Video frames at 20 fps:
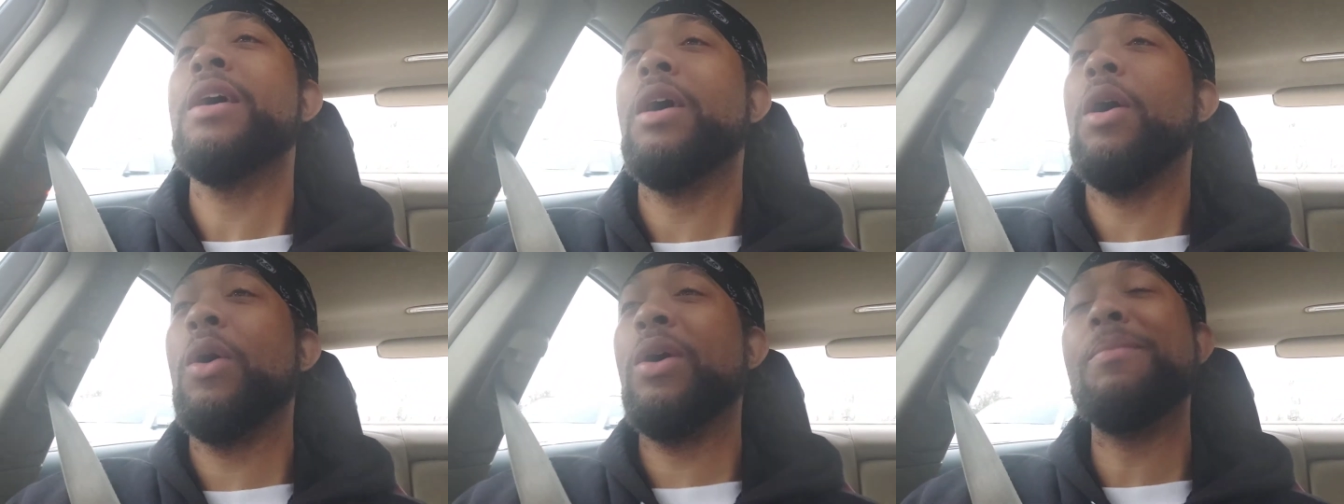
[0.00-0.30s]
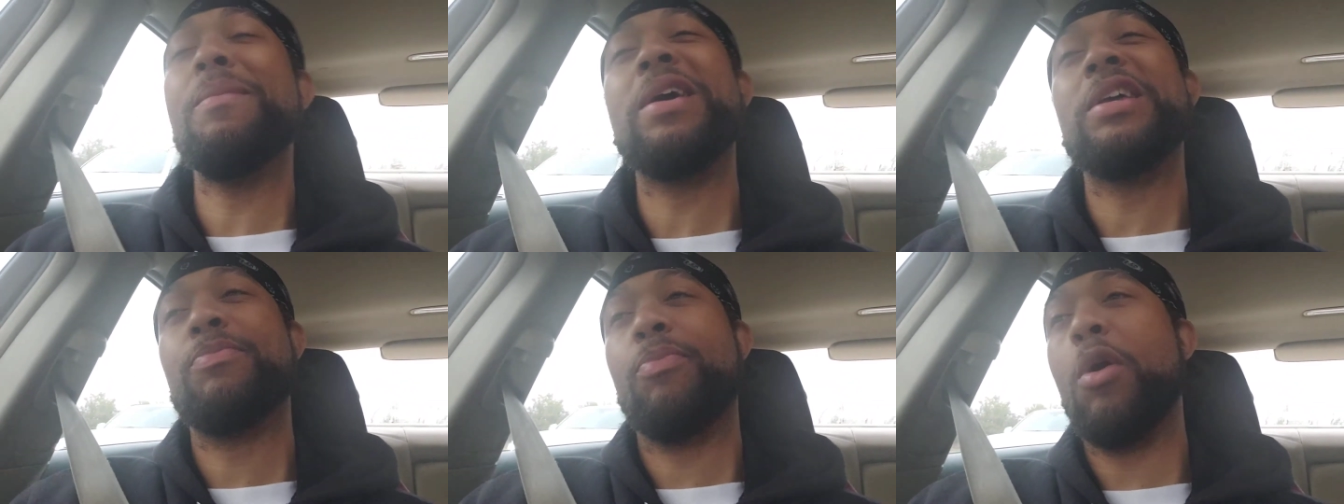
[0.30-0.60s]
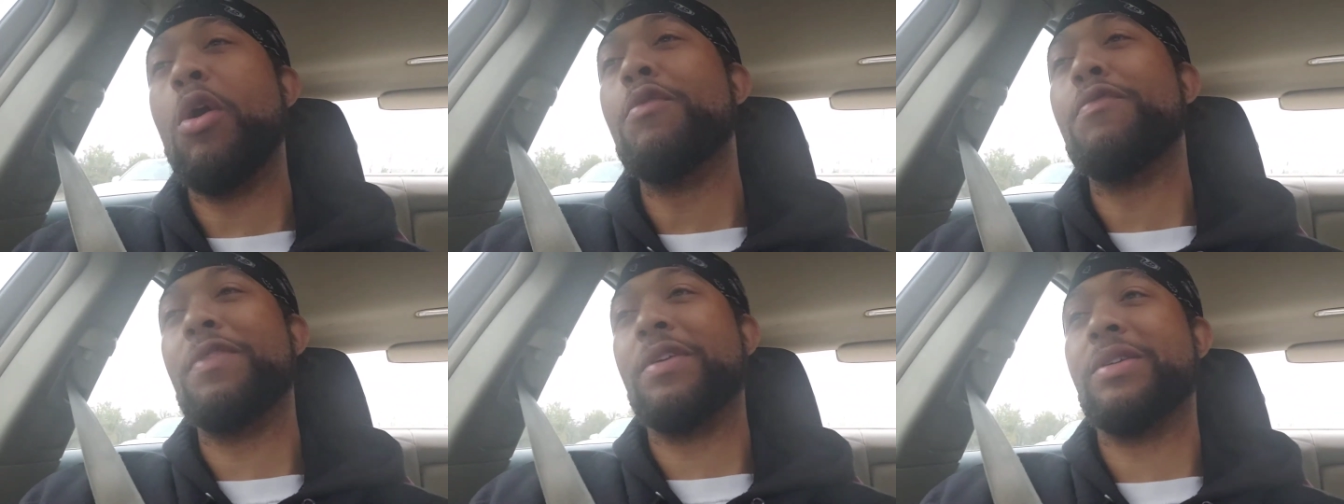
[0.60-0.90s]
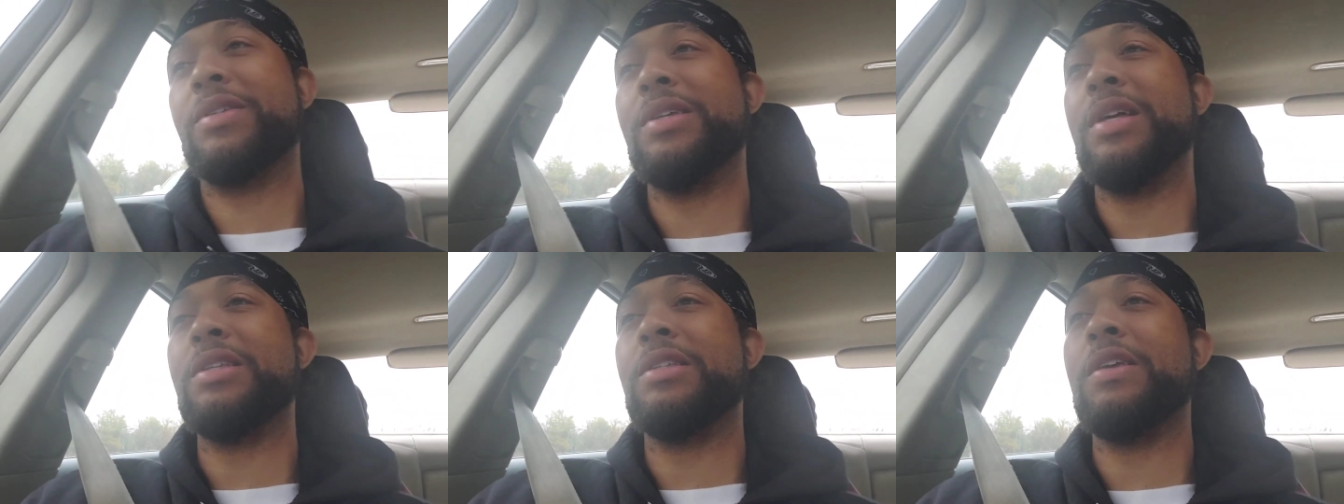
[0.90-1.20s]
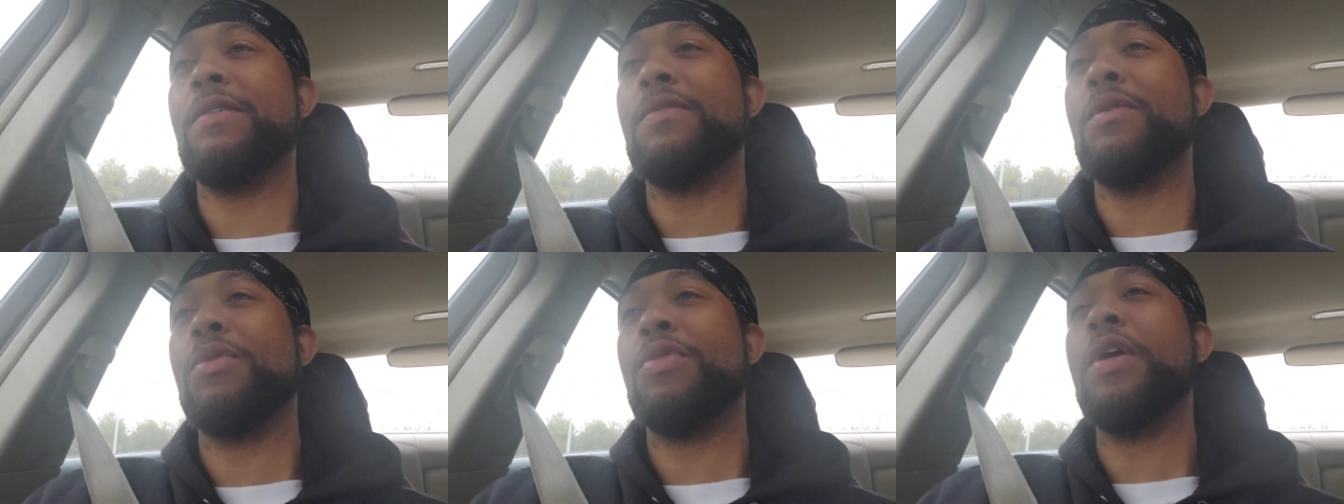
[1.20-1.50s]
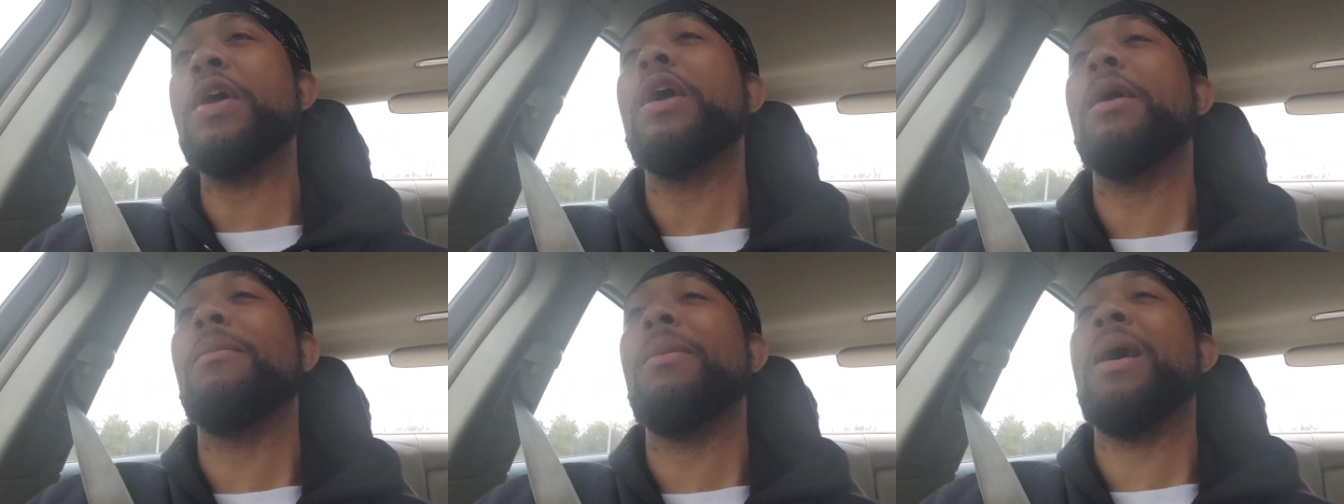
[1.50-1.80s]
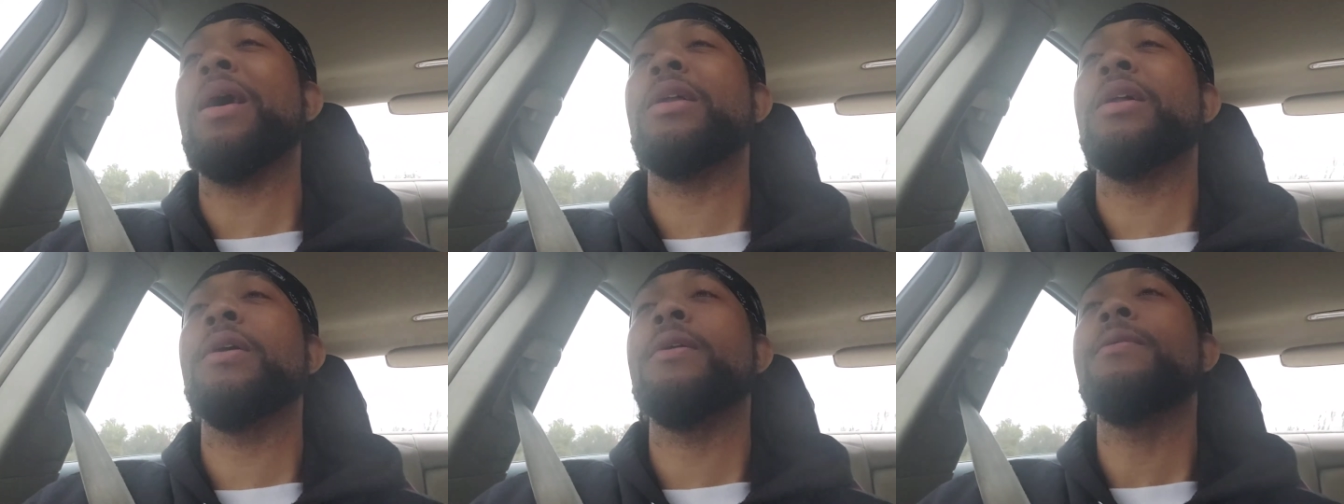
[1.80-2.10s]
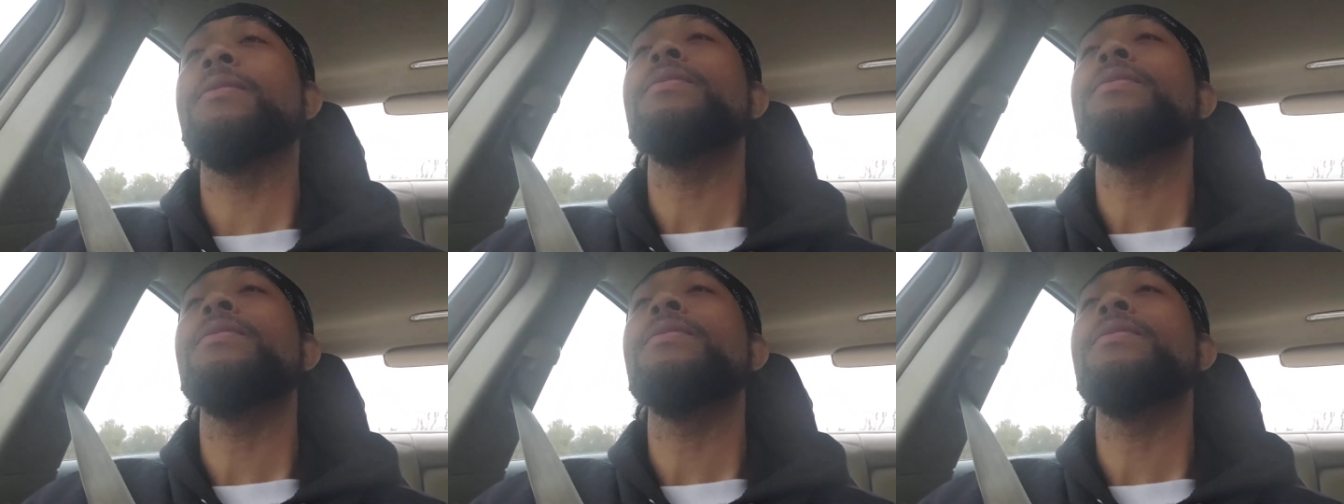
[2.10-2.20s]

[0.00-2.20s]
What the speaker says: Well, it makes perfect sense if you think about it.